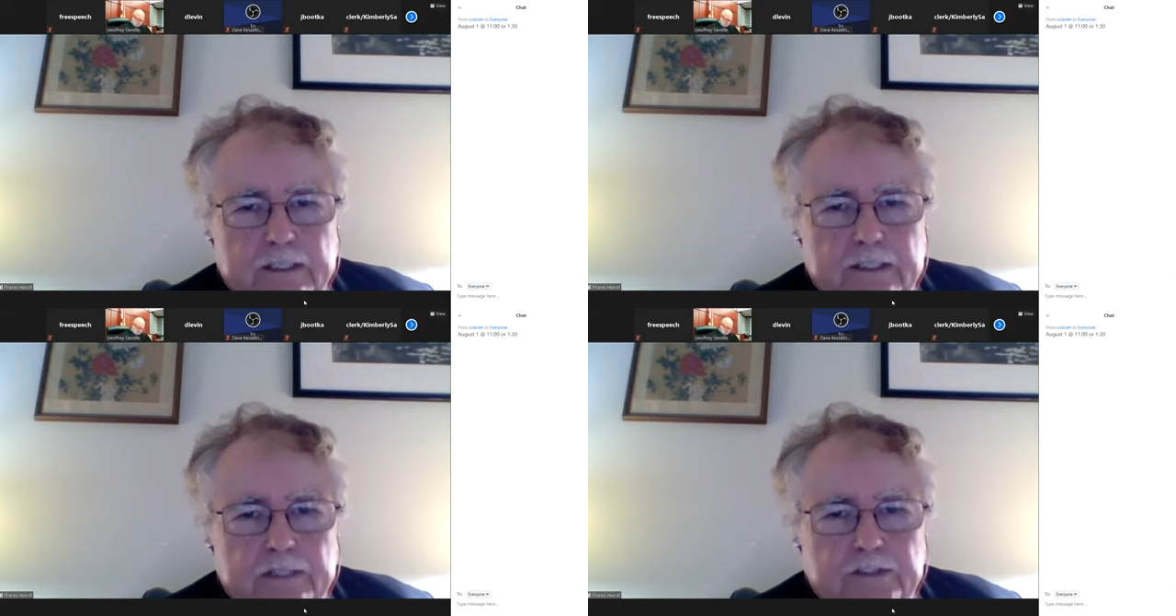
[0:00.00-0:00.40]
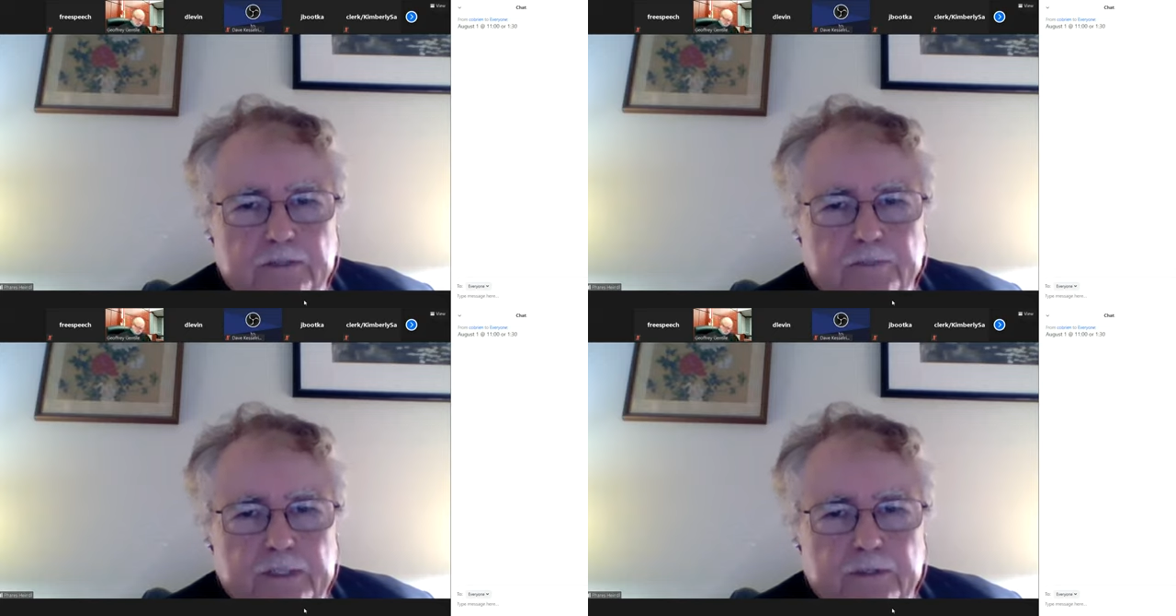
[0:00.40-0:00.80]
That
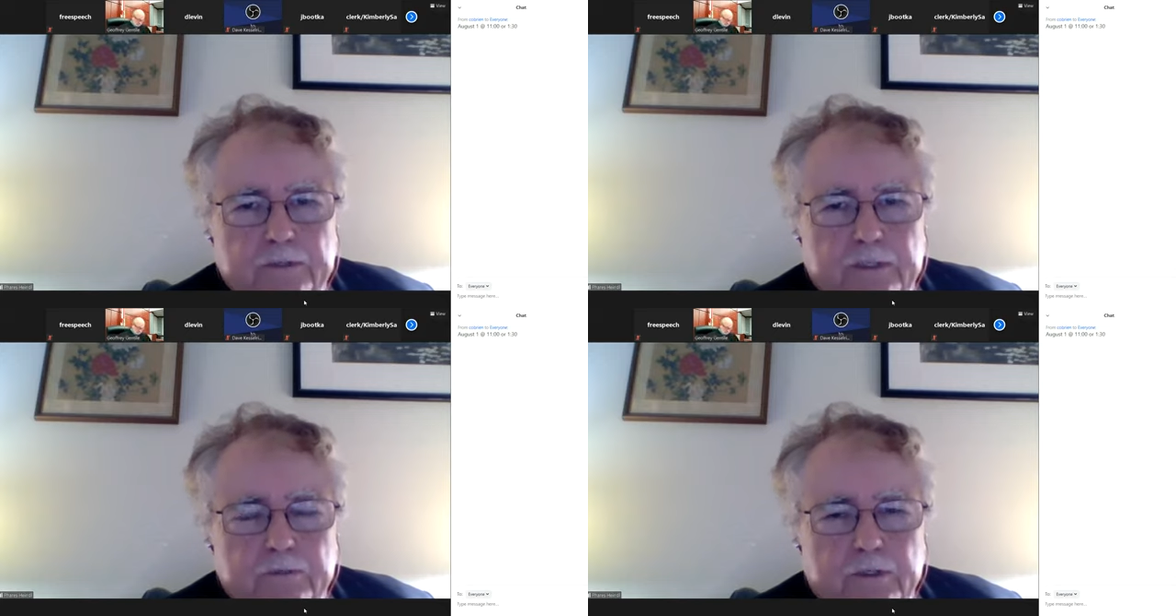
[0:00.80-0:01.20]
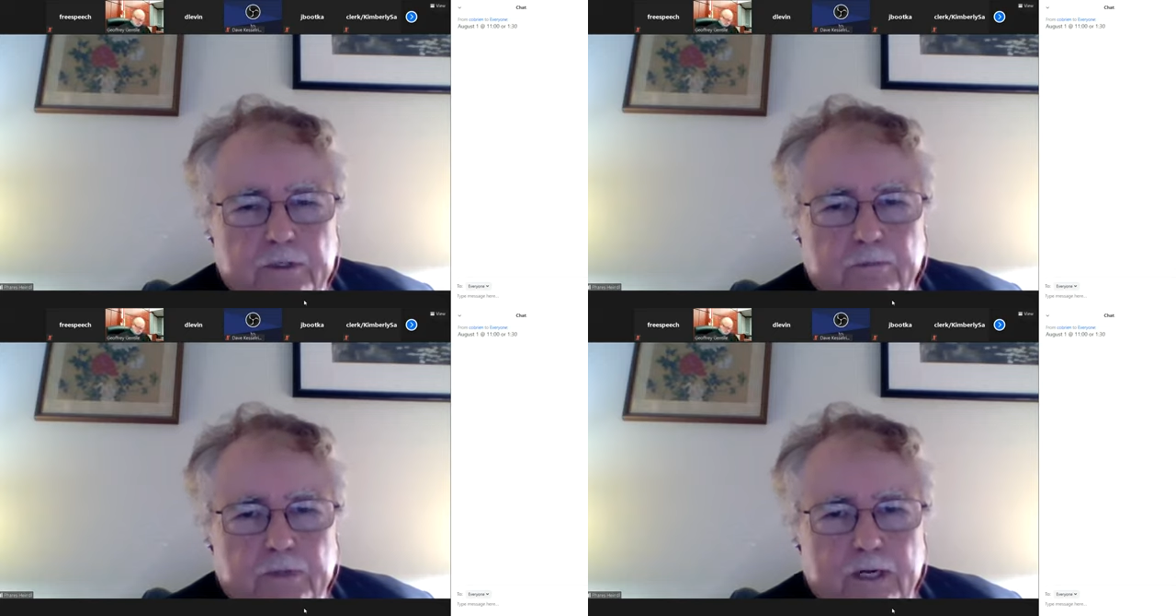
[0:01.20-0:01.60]
shouldn't be a
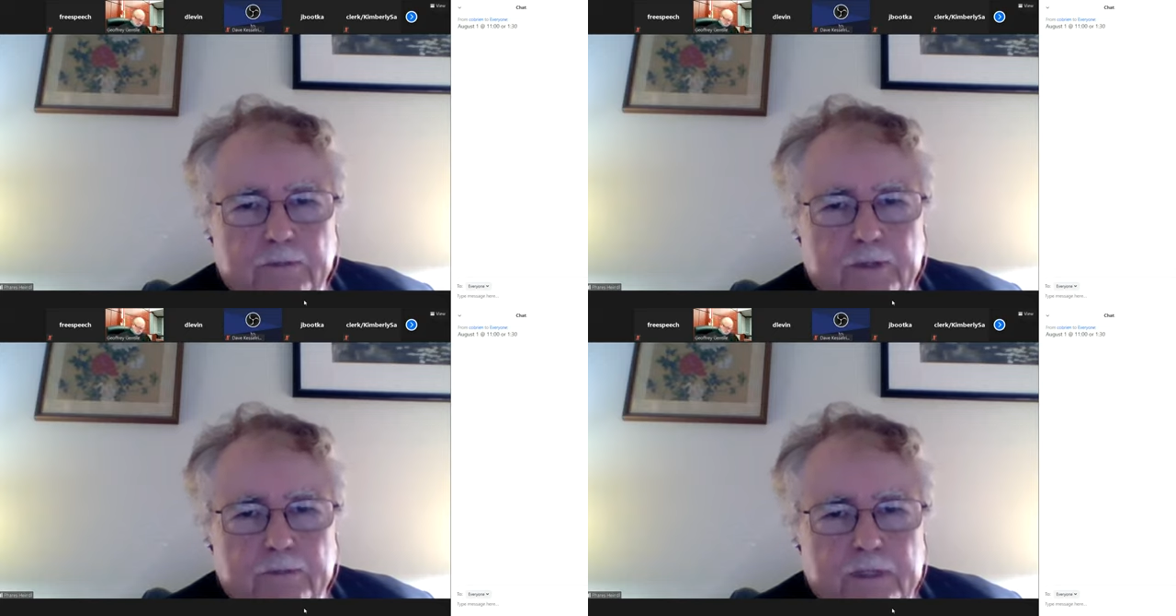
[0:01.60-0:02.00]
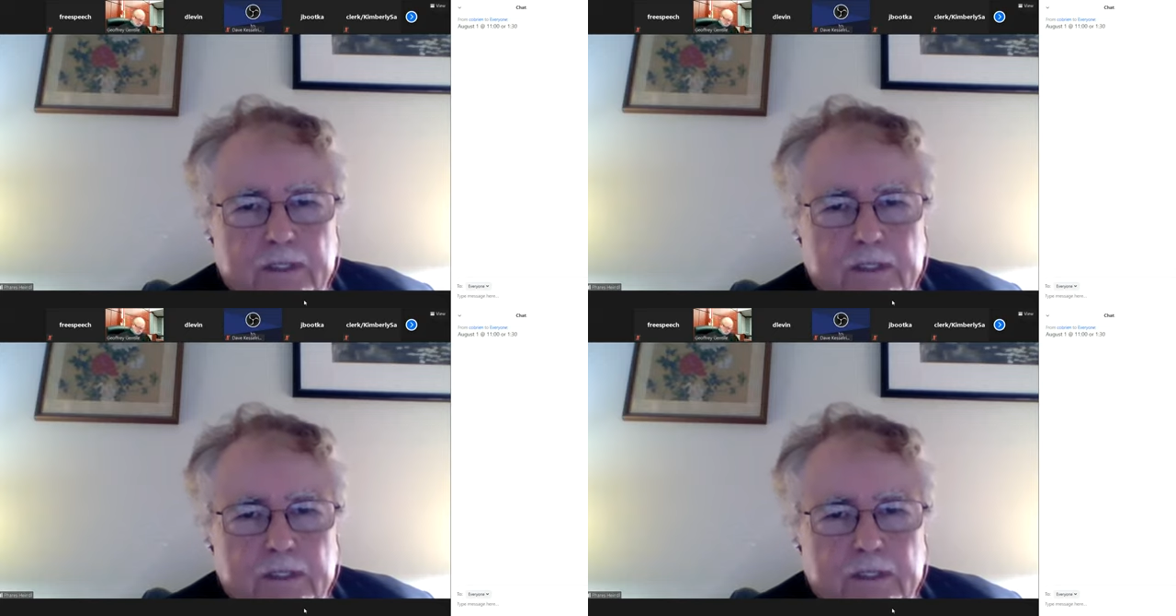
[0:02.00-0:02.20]
problem.